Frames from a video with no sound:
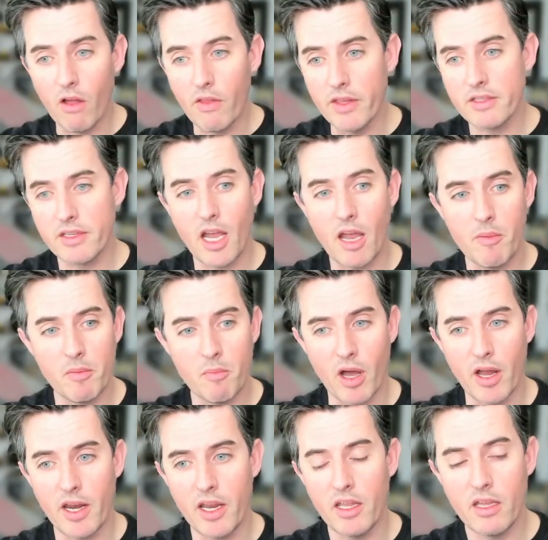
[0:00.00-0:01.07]
this time and
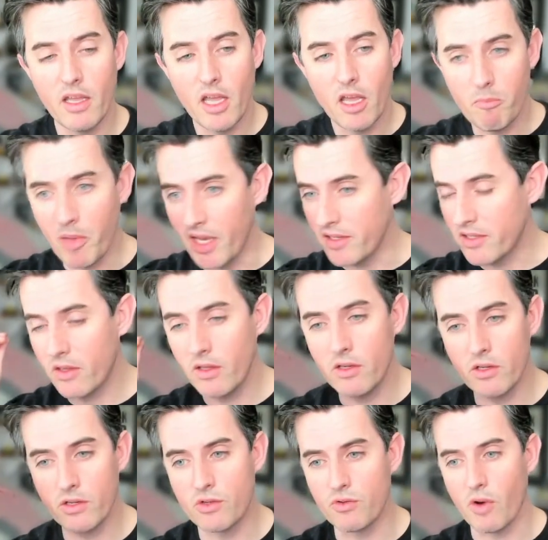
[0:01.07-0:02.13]
money basically
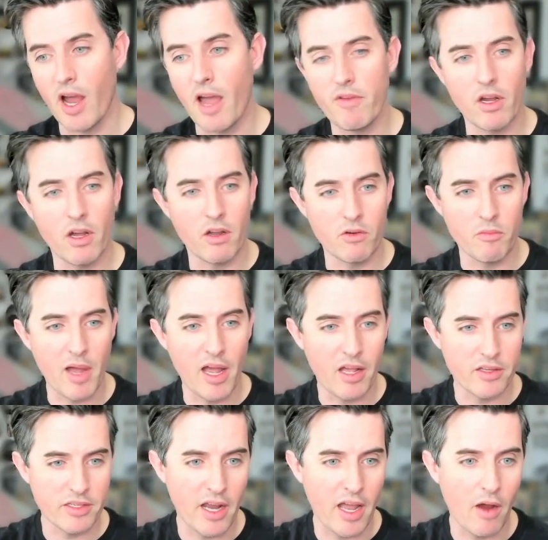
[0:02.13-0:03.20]
just driving 100
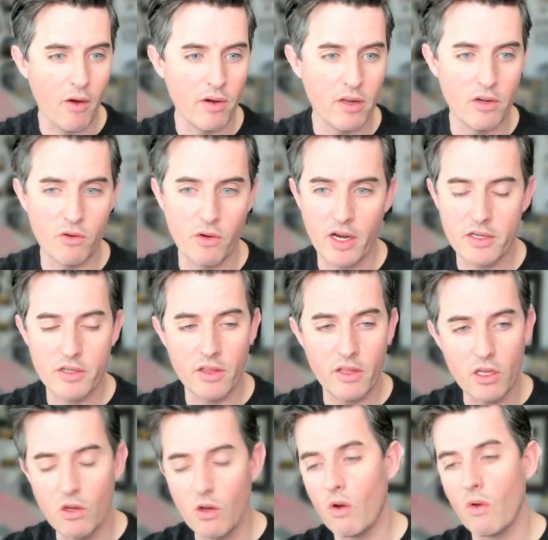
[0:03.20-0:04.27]
miles an hour in a direction that
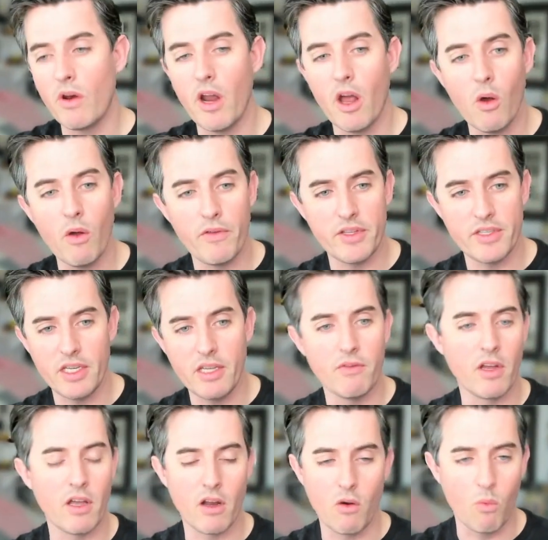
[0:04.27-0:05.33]
you don't know if it's
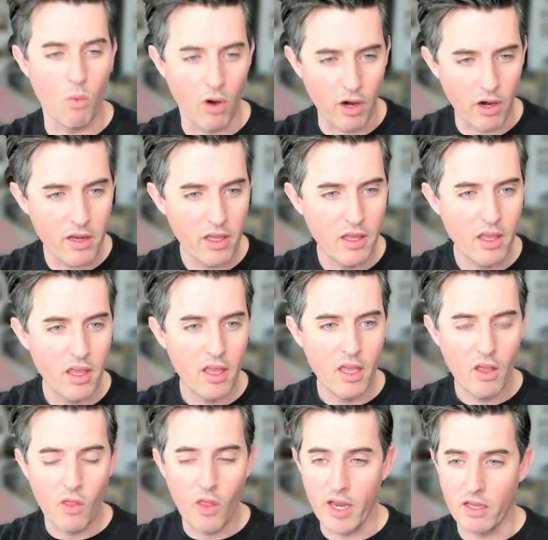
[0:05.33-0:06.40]
even going to work.
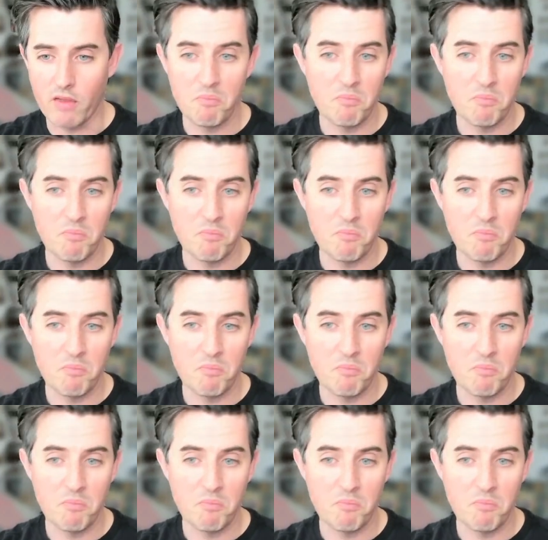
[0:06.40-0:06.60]
Like